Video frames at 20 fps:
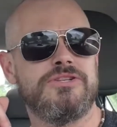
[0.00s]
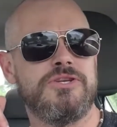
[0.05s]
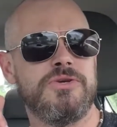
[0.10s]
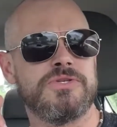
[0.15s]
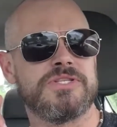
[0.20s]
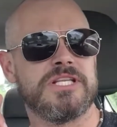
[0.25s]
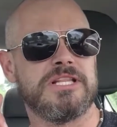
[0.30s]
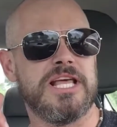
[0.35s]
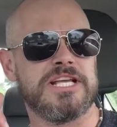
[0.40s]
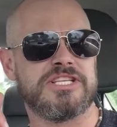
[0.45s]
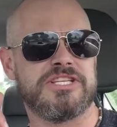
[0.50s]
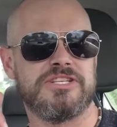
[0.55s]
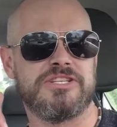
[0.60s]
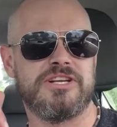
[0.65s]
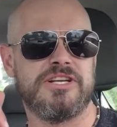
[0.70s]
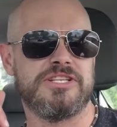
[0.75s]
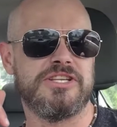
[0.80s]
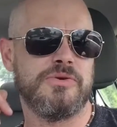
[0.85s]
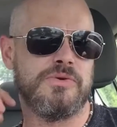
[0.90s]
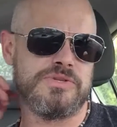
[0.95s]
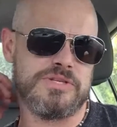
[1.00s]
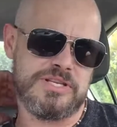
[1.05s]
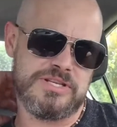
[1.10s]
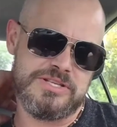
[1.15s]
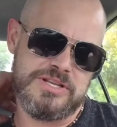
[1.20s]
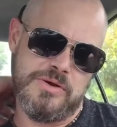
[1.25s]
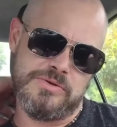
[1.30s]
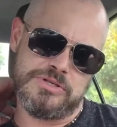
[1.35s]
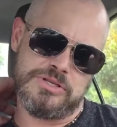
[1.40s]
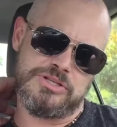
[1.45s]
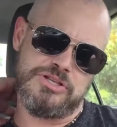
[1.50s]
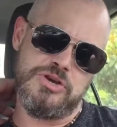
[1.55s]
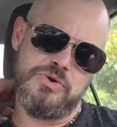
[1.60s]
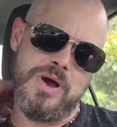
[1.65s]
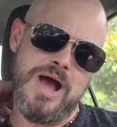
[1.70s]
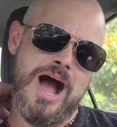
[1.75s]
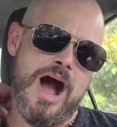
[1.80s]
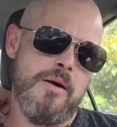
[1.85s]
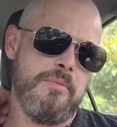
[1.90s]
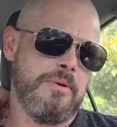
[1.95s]
selections because it was a
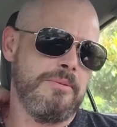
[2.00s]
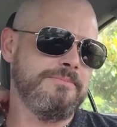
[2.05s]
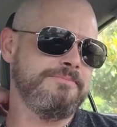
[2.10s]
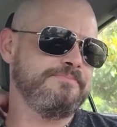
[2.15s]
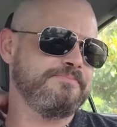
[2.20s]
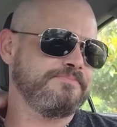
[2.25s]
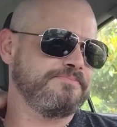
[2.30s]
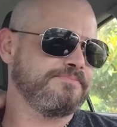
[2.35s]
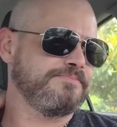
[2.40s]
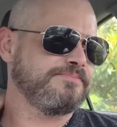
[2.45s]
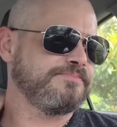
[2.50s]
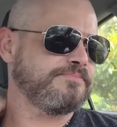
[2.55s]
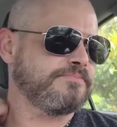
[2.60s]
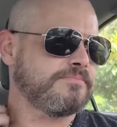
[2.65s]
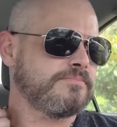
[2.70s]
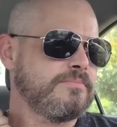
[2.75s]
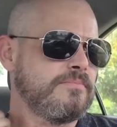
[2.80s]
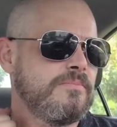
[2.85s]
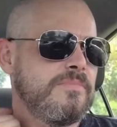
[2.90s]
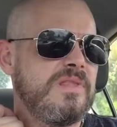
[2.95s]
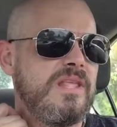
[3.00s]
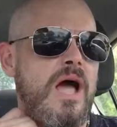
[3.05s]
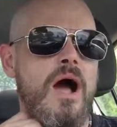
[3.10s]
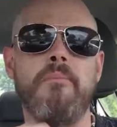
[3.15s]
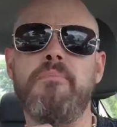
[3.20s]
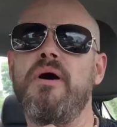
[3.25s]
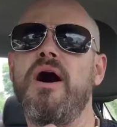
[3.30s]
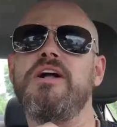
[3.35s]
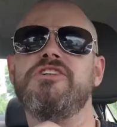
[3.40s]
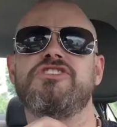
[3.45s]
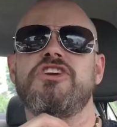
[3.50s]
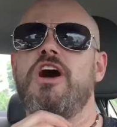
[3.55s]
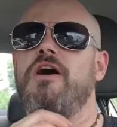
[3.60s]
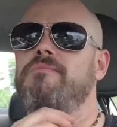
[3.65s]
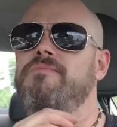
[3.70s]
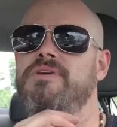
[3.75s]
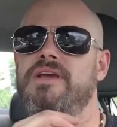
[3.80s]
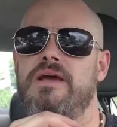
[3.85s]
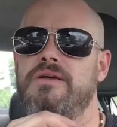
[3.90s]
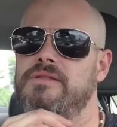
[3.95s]
two album. A bunch
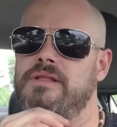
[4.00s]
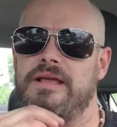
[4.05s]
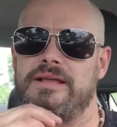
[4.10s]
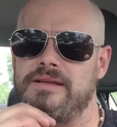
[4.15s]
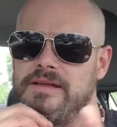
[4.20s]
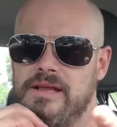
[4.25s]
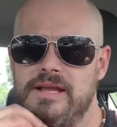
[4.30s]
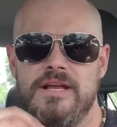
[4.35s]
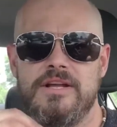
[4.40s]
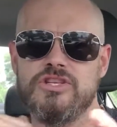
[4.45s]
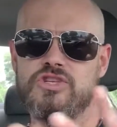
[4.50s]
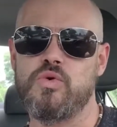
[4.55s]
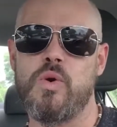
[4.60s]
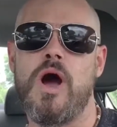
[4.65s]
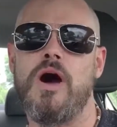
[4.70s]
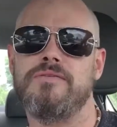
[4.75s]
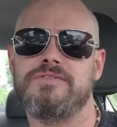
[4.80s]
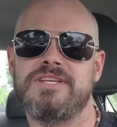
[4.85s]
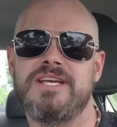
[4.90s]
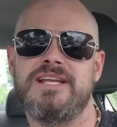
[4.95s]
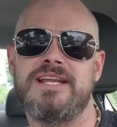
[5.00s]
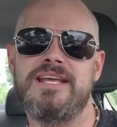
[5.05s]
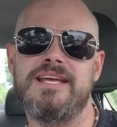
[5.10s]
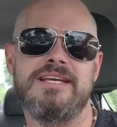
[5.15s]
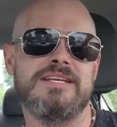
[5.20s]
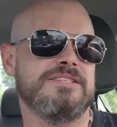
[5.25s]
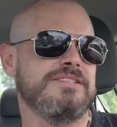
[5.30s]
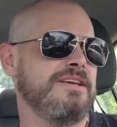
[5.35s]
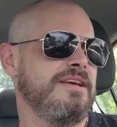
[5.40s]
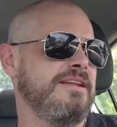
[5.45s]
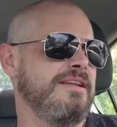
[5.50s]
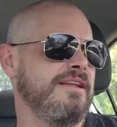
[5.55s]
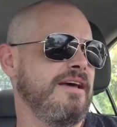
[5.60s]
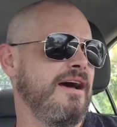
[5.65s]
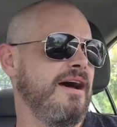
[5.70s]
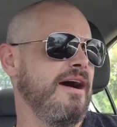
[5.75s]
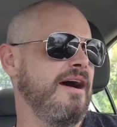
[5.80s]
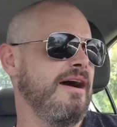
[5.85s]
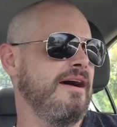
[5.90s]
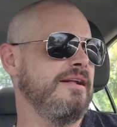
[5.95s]
of them, you know, like 12
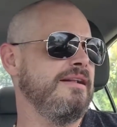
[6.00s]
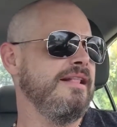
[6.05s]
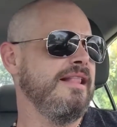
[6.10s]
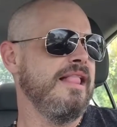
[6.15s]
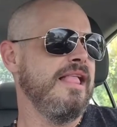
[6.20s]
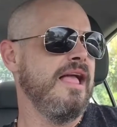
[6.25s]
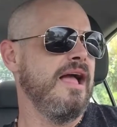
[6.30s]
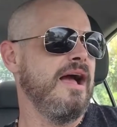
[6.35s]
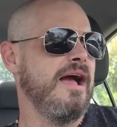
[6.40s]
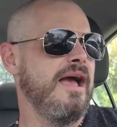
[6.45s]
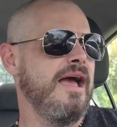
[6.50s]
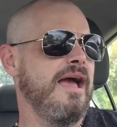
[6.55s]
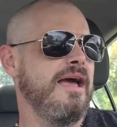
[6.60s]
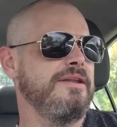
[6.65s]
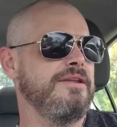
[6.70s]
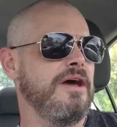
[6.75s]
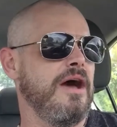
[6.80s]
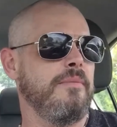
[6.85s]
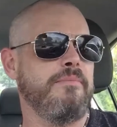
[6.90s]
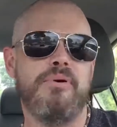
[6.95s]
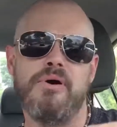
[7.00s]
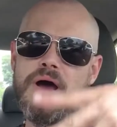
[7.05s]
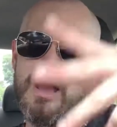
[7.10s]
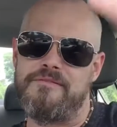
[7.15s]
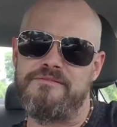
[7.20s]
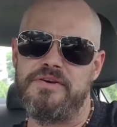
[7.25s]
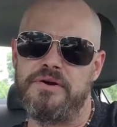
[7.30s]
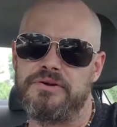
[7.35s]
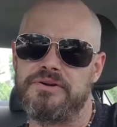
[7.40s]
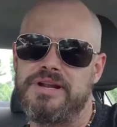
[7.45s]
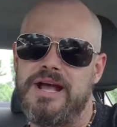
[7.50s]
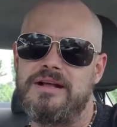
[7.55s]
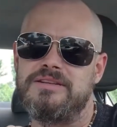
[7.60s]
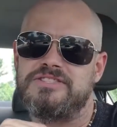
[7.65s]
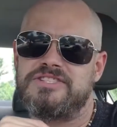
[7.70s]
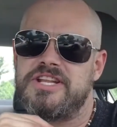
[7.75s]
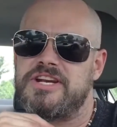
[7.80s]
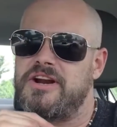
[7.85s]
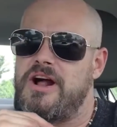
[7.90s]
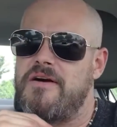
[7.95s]
CDs. And I filled it out
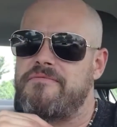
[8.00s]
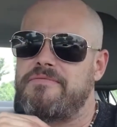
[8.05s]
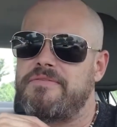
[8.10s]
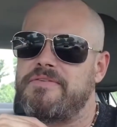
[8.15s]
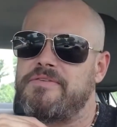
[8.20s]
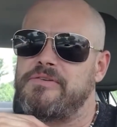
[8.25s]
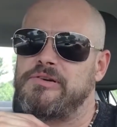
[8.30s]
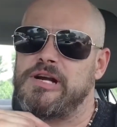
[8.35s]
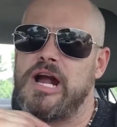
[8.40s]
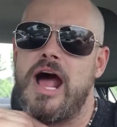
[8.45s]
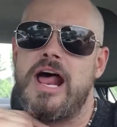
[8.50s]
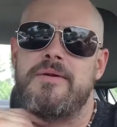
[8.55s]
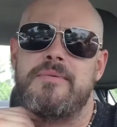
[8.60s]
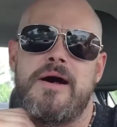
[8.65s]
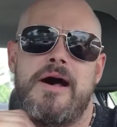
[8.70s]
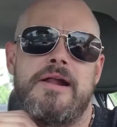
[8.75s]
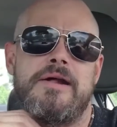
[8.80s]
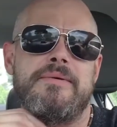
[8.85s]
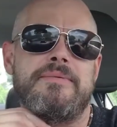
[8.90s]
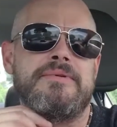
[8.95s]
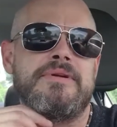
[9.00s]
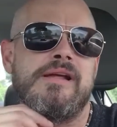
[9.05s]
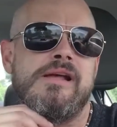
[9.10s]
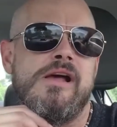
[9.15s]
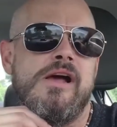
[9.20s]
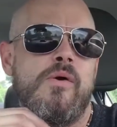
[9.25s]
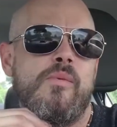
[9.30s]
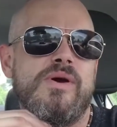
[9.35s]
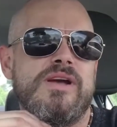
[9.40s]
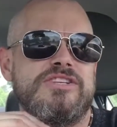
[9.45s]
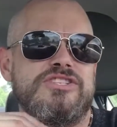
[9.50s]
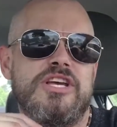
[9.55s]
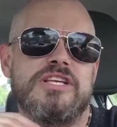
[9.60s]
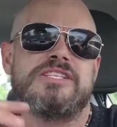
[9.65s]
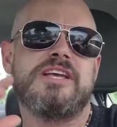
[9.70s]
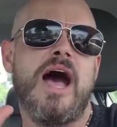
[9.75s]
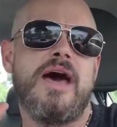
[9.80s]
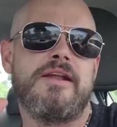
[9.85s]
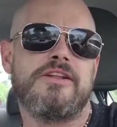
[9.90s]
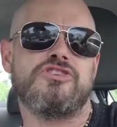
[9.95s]
and sent it off and forgot about it. We had
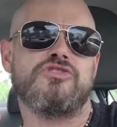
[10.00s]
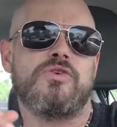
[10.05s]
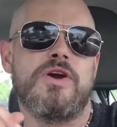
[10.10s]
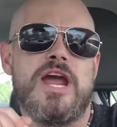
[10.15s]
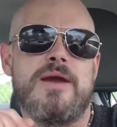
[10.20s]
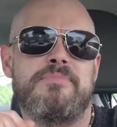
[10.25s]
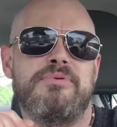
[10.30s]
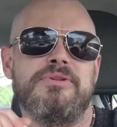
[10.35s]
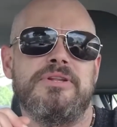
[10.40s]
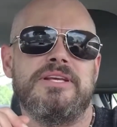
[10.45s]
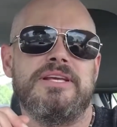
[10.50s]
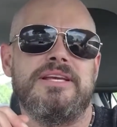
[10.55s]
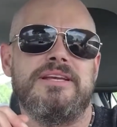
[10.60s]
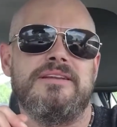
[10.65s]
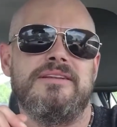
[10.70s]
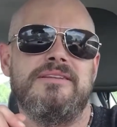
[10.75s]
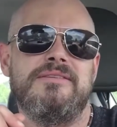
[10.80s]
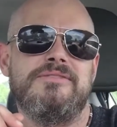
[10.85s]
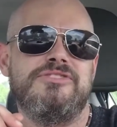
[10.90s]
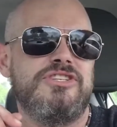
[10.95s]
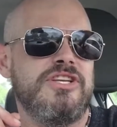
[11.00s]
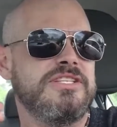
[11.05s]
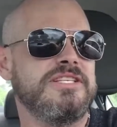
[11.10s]
just gotten a trampoline